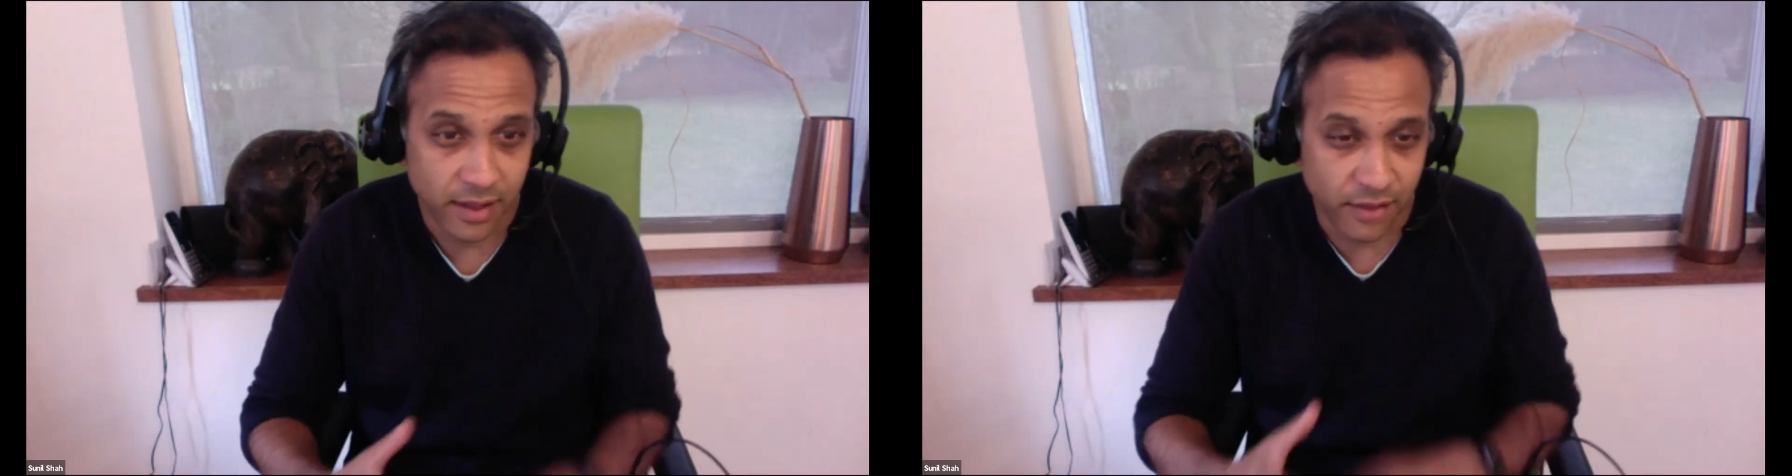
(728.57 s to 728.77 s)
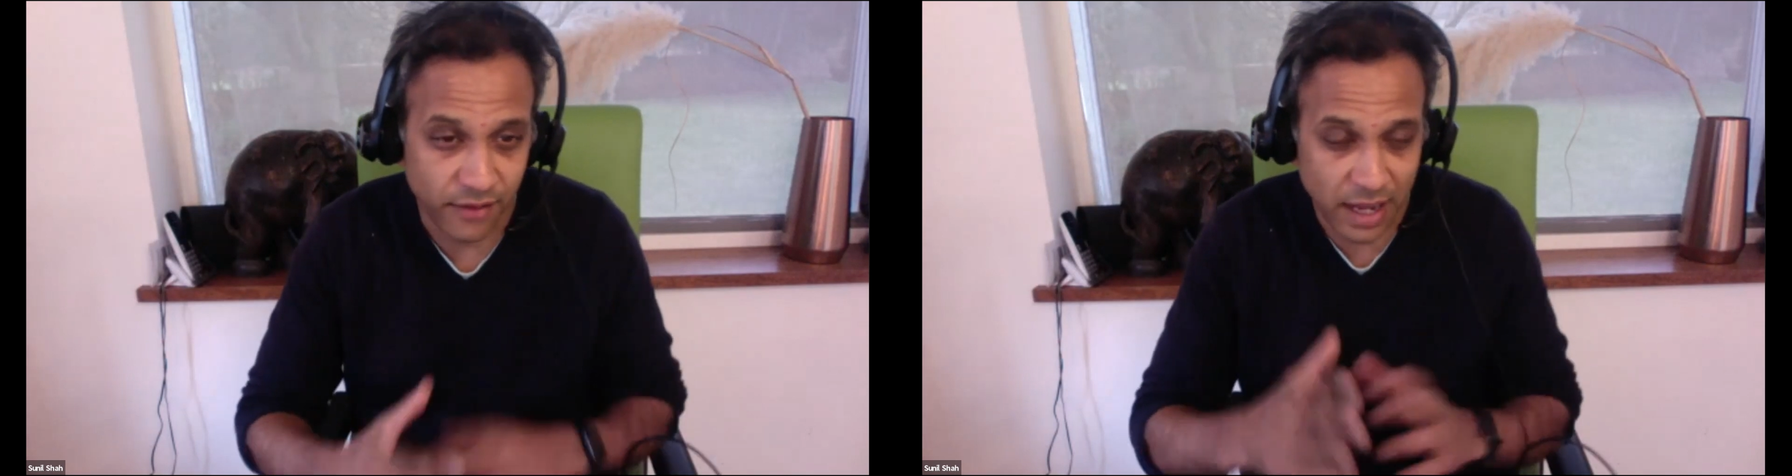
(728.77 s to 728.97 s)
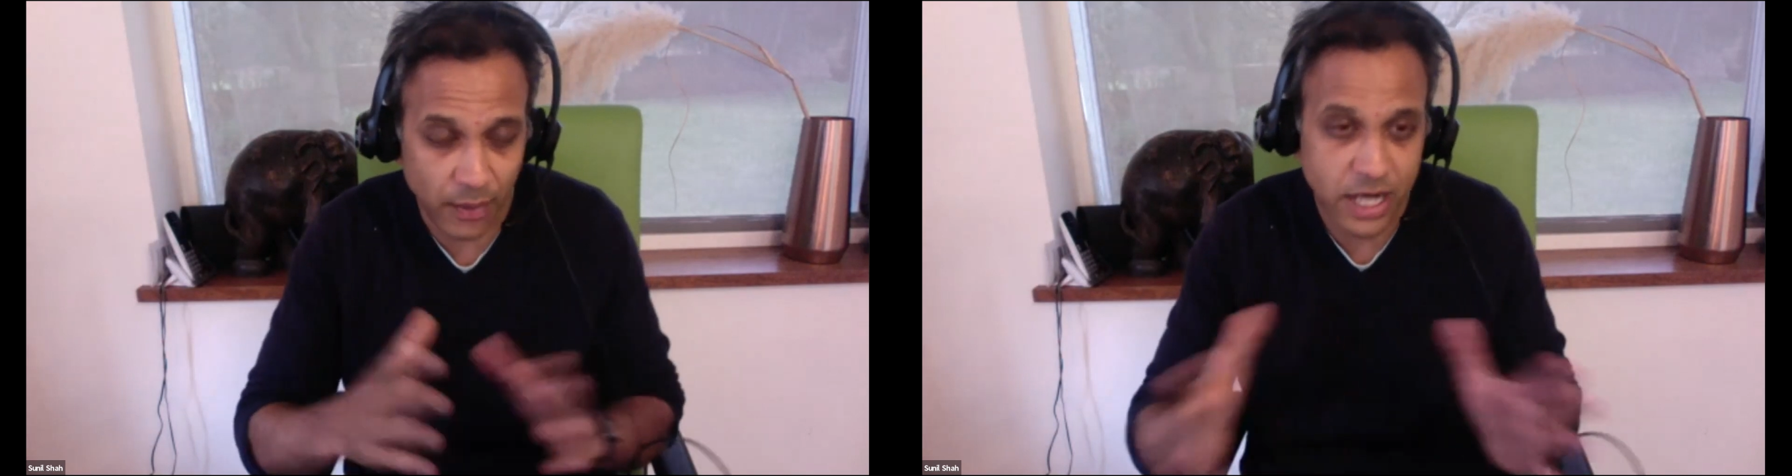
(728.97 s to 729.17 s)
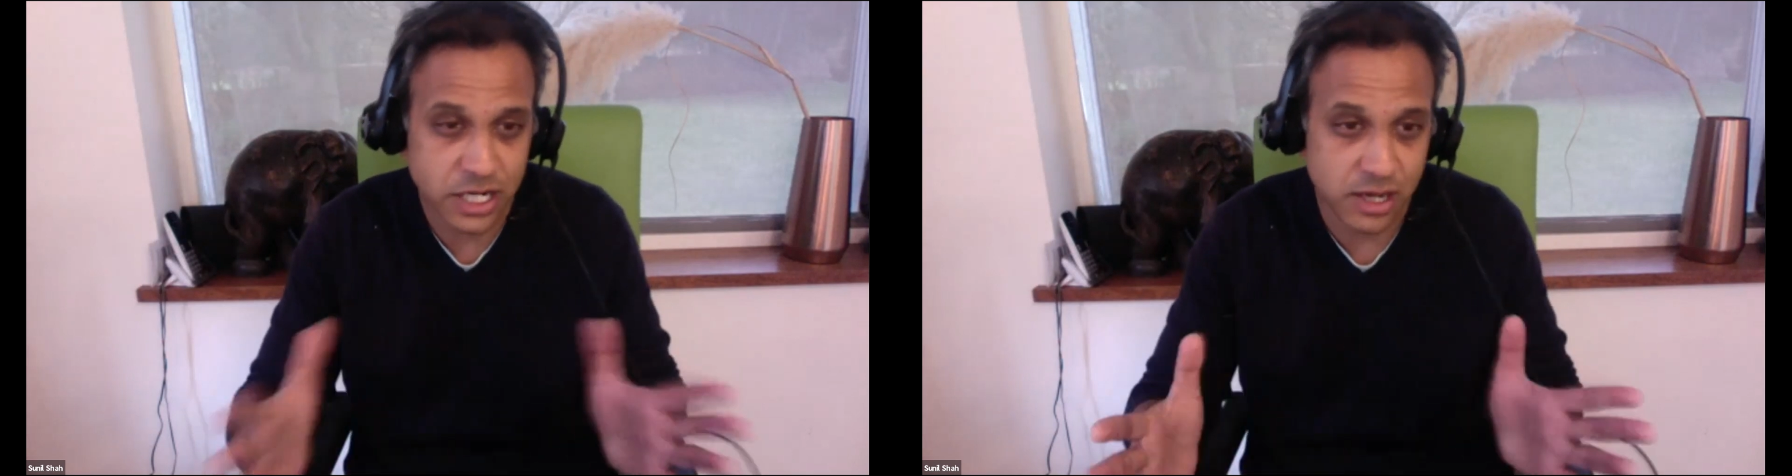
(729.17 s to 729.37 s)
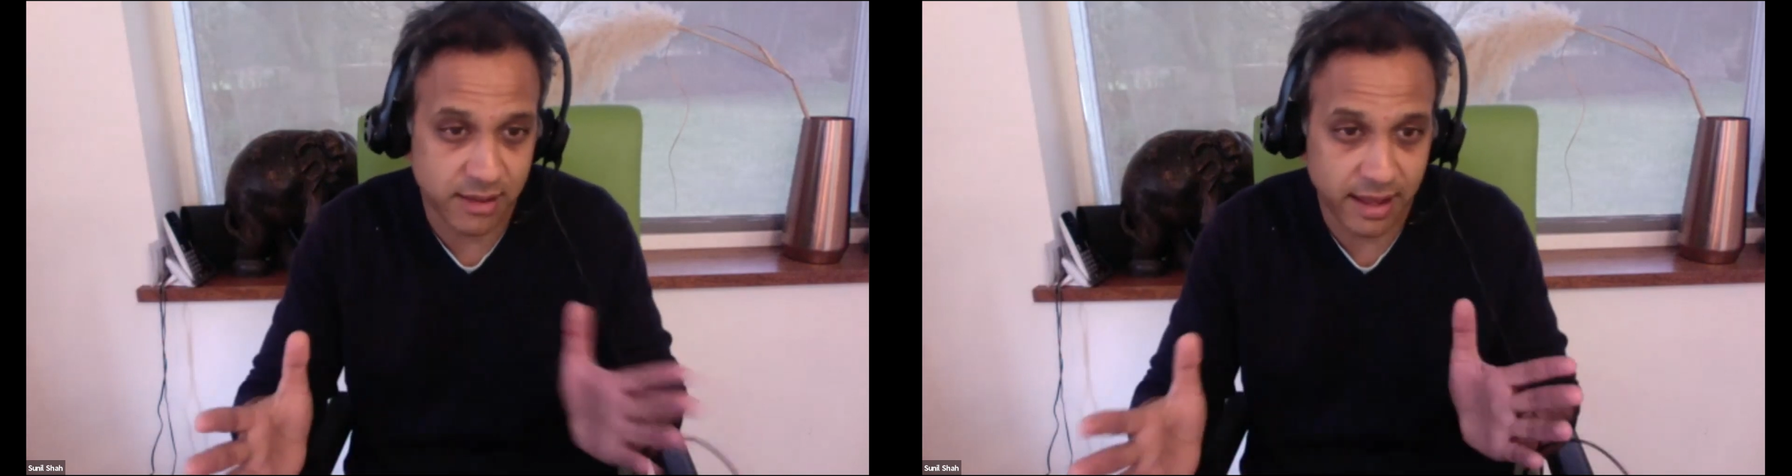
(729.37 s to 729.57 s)
the
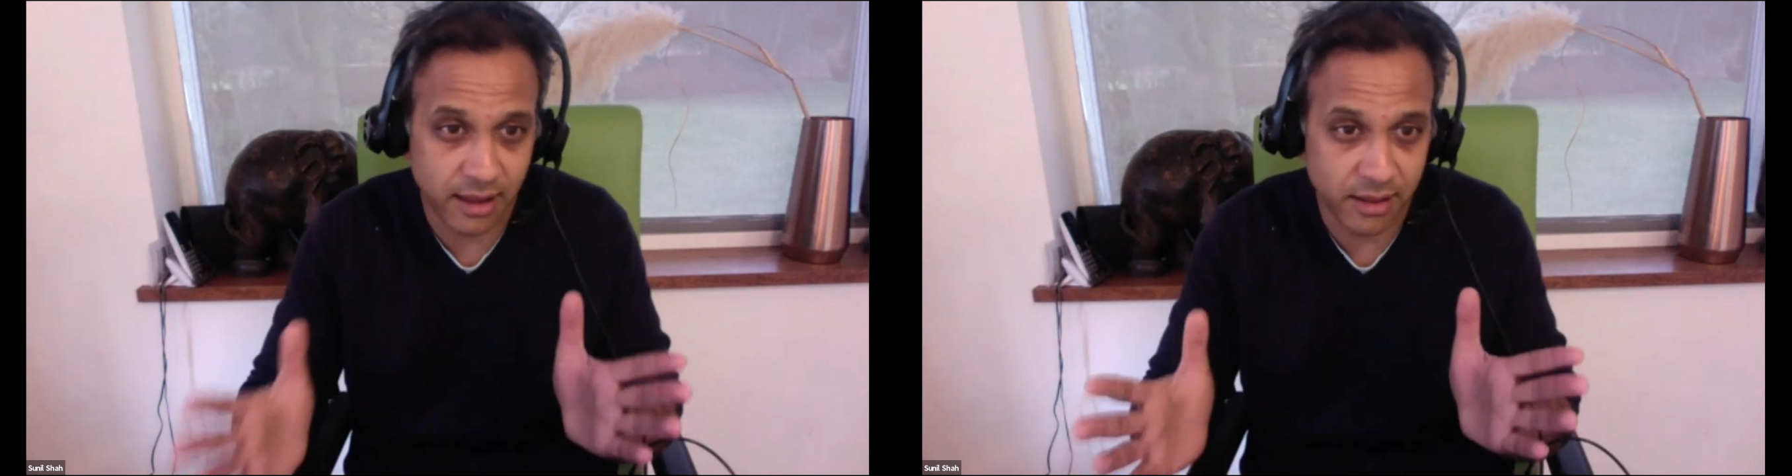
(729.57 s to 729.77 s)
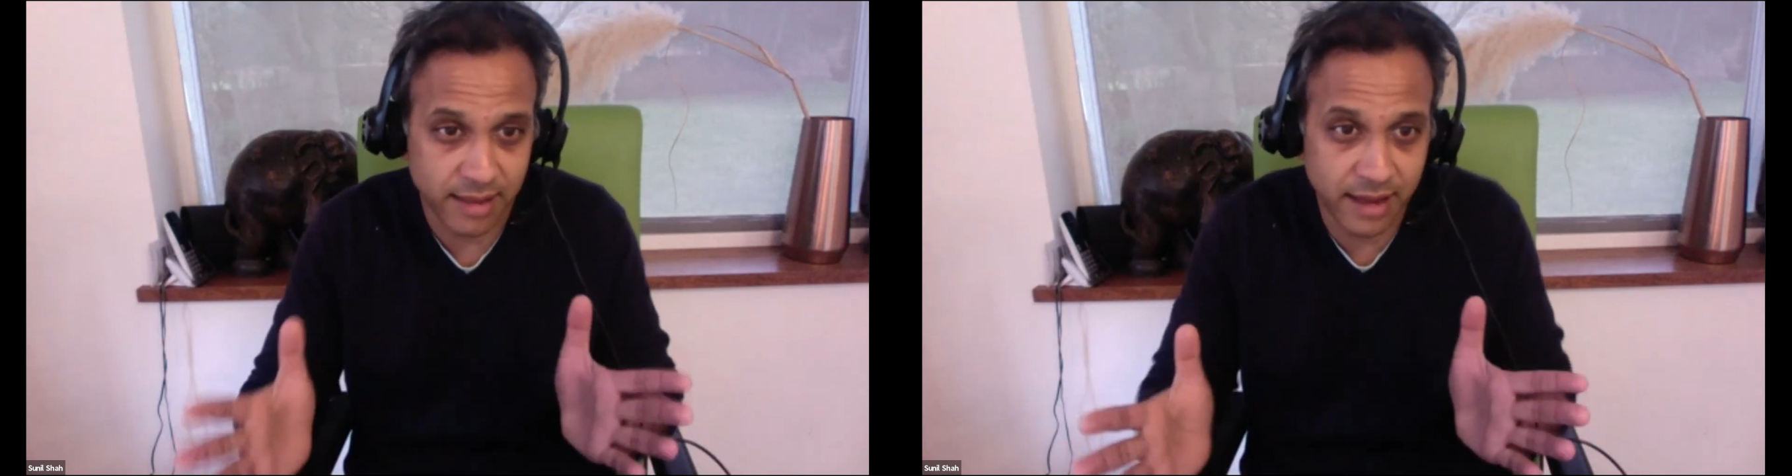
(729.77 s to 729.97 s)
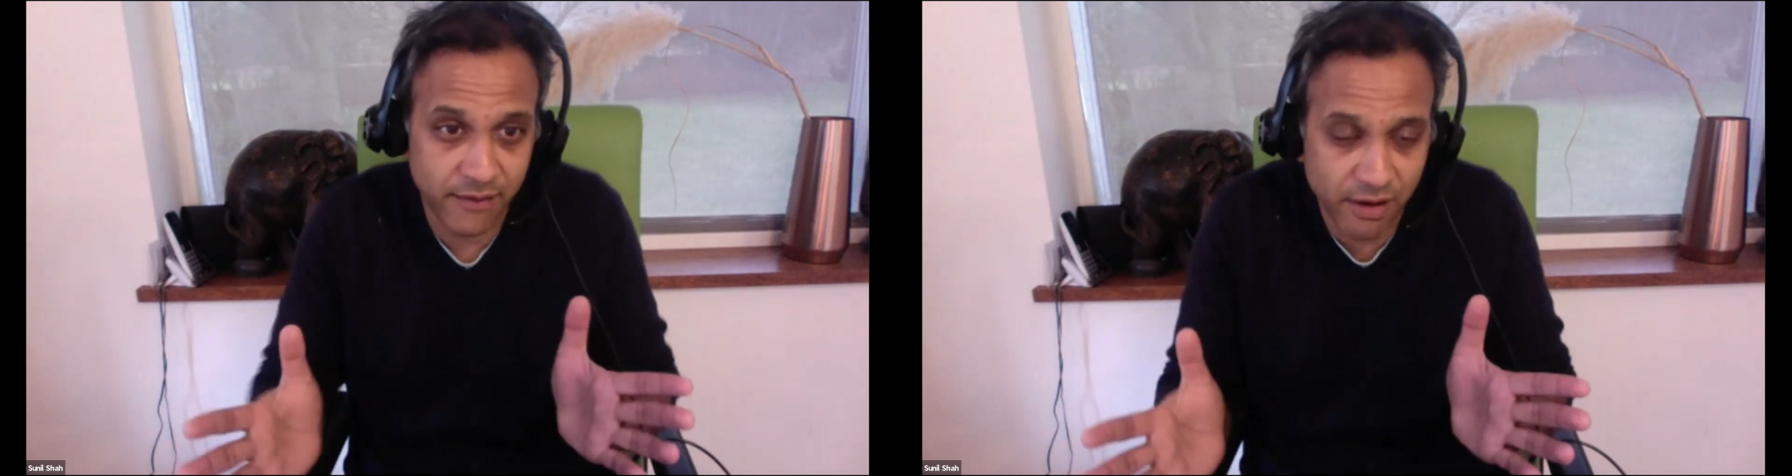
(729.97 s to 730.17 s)
valuation has stayed